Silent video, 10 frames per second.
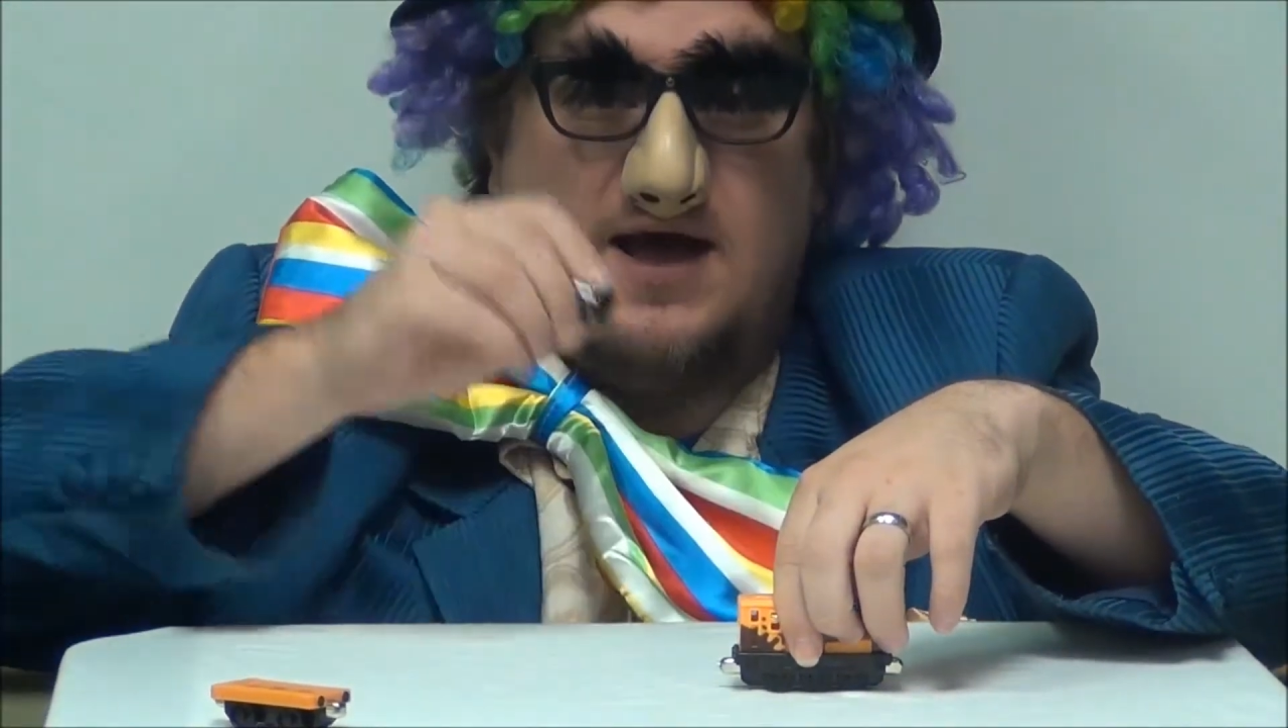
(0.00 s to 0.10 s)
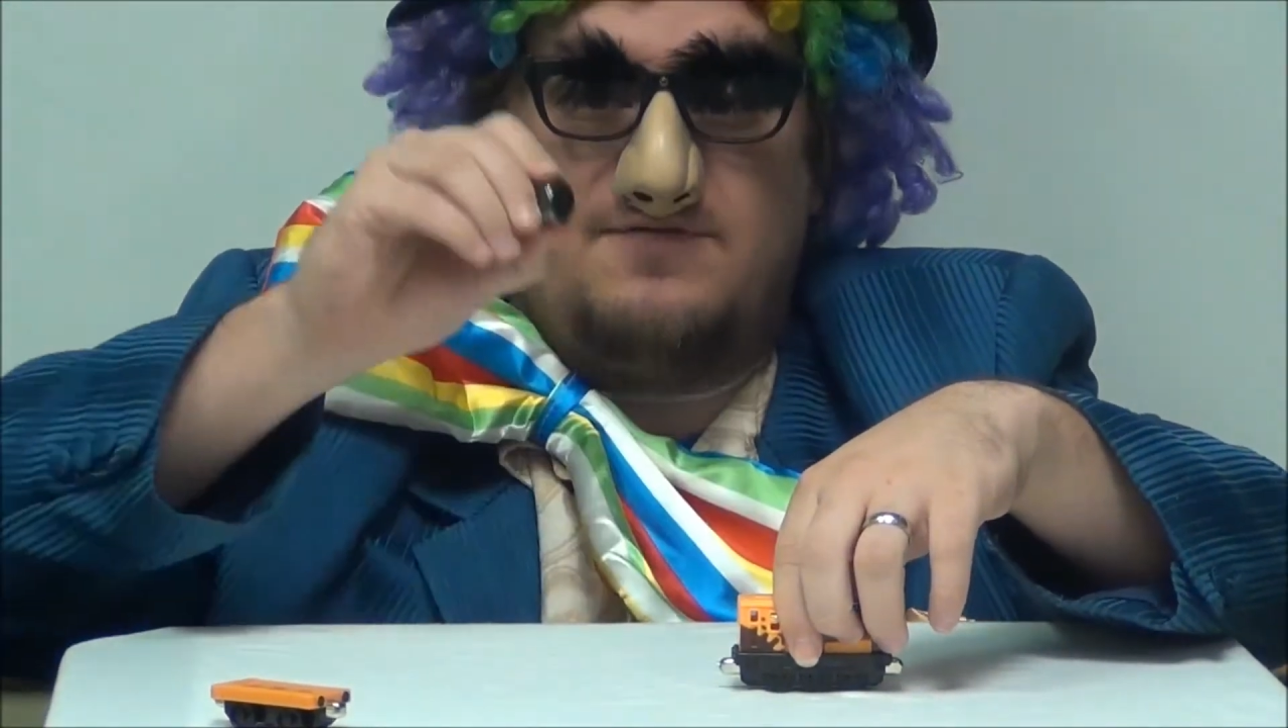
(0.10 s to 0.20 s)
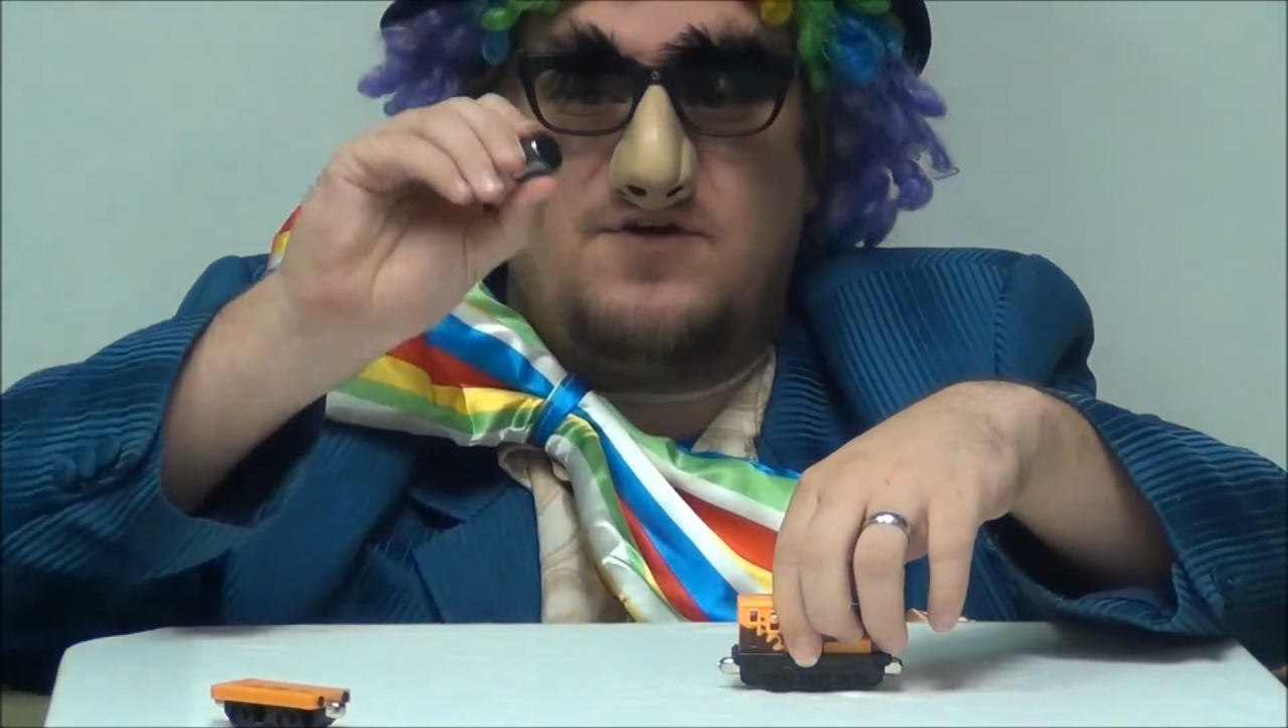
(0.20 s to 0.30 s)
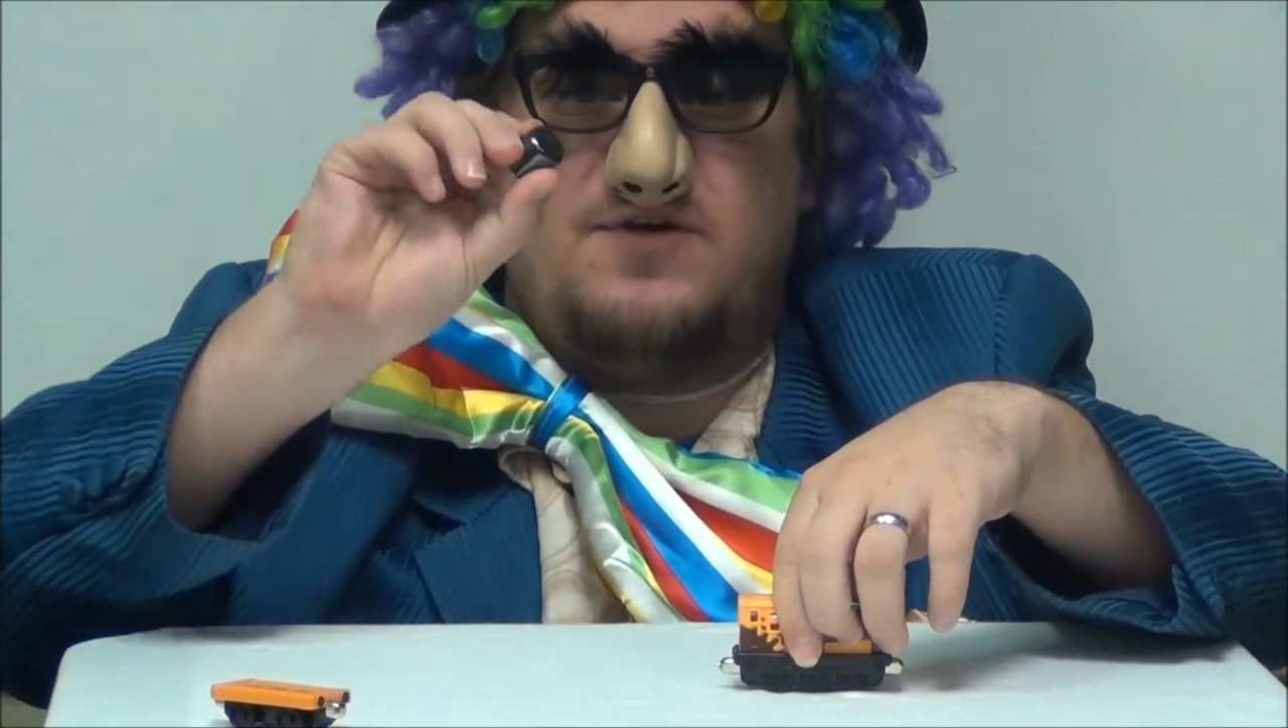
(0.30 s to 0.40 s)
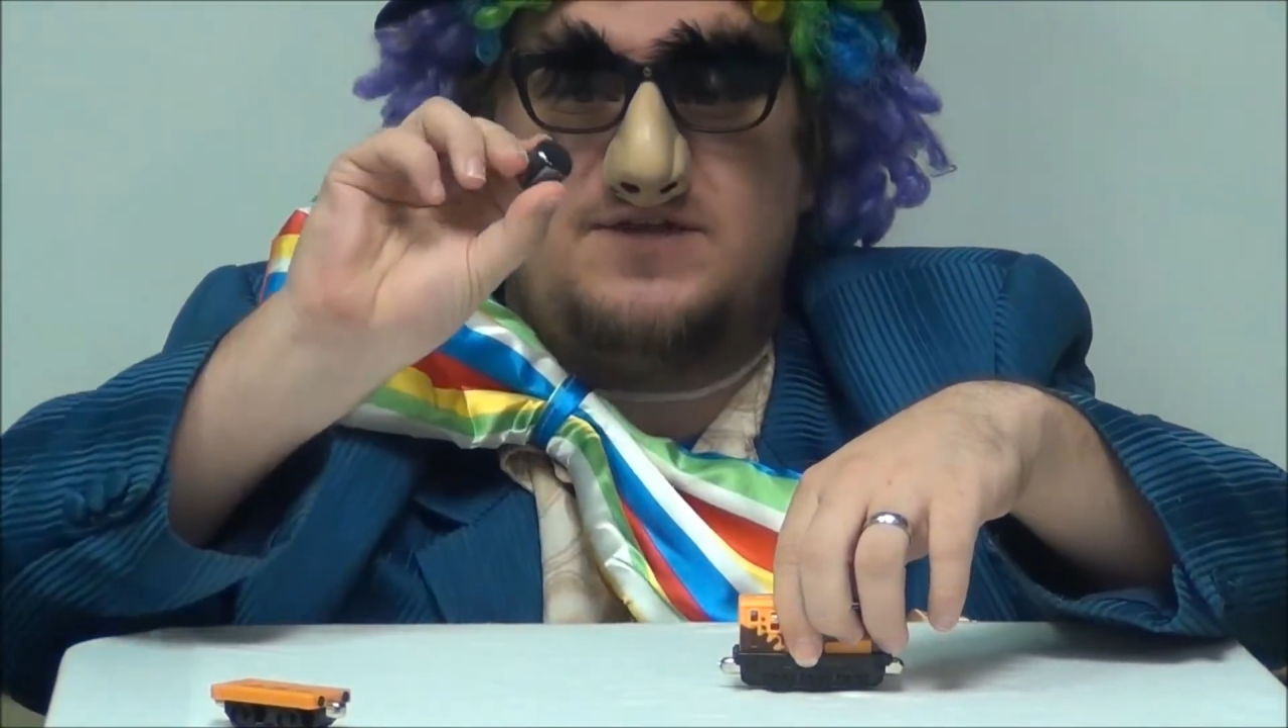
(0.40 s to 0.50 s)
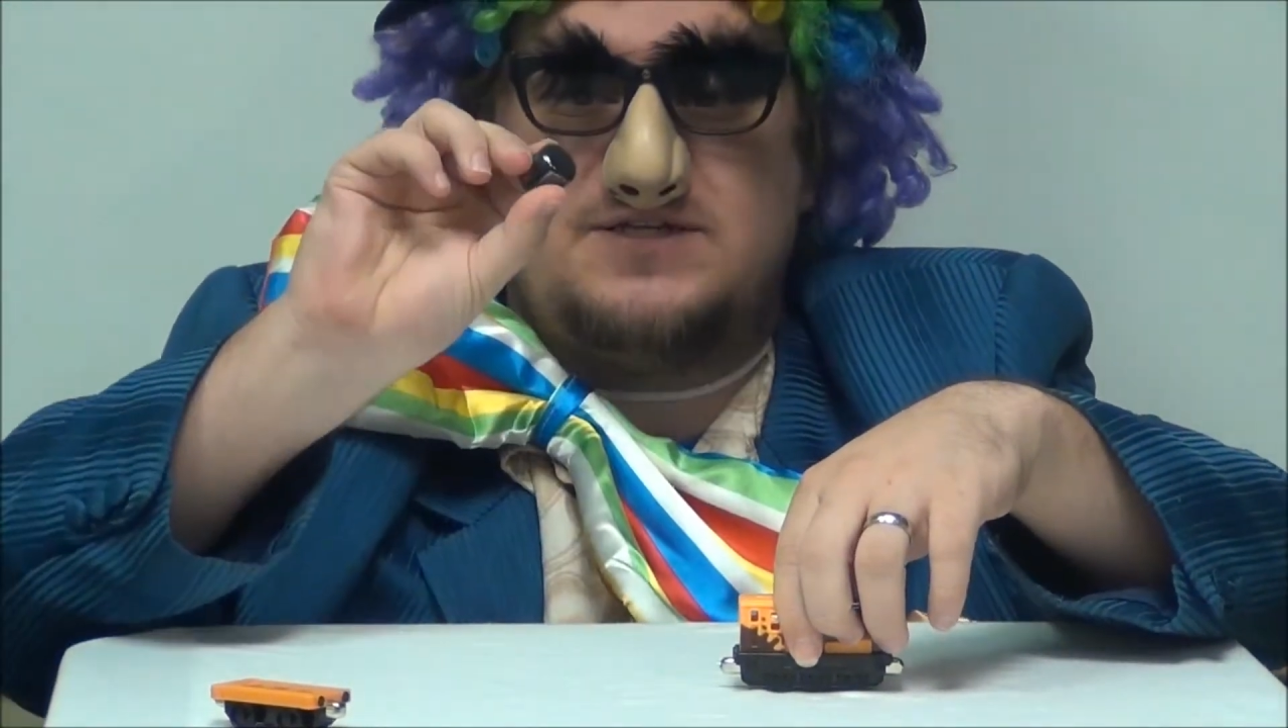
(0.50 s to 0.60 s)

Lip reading: I've got